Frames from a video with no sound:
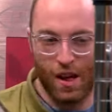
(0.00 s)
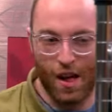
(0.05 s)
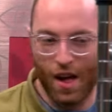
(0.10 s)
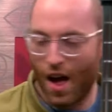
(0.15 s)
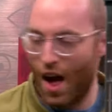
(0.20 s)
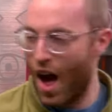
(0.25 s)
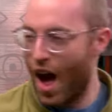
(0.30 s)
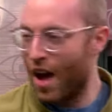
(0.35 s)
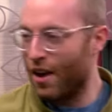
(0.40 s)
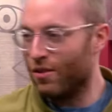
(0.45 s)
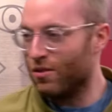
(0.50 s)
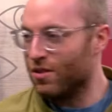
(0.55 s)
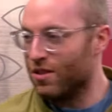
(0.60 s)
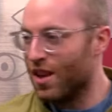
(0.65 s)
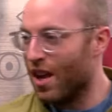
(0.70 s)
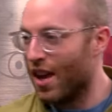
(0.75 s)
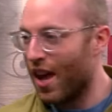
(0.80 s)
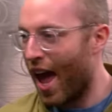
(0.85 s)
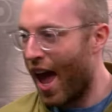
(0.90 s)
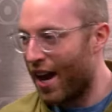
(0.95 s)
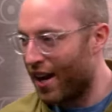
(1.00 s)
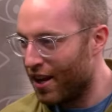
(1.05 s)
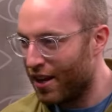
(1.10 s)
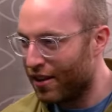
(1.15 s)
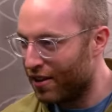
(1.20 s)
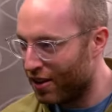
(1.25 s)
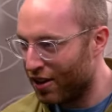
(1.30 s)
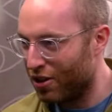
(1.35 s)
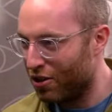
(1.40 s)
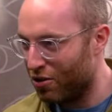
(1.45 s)
I don't say
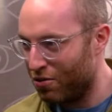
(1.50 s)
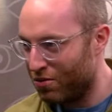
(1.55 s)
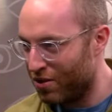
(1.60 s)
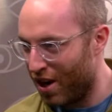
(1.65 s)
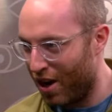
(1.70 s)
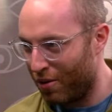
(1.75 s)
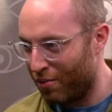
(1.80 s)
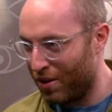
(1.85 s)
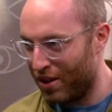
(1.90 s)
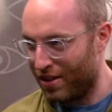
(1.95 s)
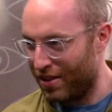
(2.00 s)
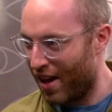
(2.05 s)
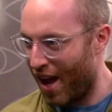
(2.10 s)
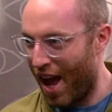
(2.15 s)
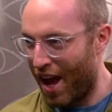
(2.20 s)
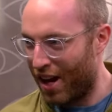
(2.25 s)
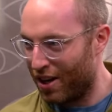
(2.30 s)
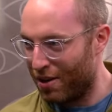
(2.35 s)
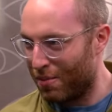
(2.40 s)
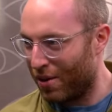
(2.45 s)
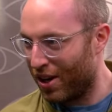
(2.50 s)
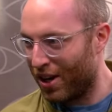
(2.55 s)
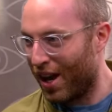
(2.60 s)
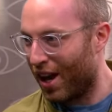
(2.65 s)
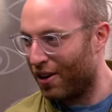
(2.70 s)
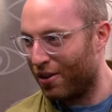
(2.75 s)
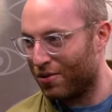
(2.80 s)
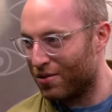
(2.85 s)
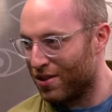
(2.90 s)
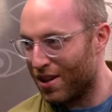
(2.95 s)
anything you tell me to anybody.
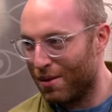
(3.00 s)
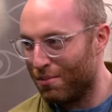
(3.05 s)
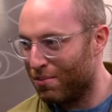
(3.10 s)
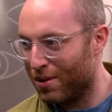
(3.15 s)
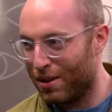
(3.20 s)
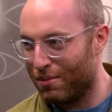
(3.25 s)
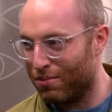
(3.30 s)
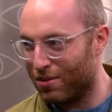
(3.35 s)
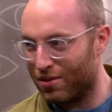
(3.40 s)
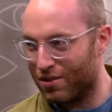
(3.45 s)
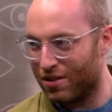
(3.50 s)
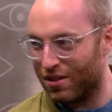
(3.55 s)
I don't say people.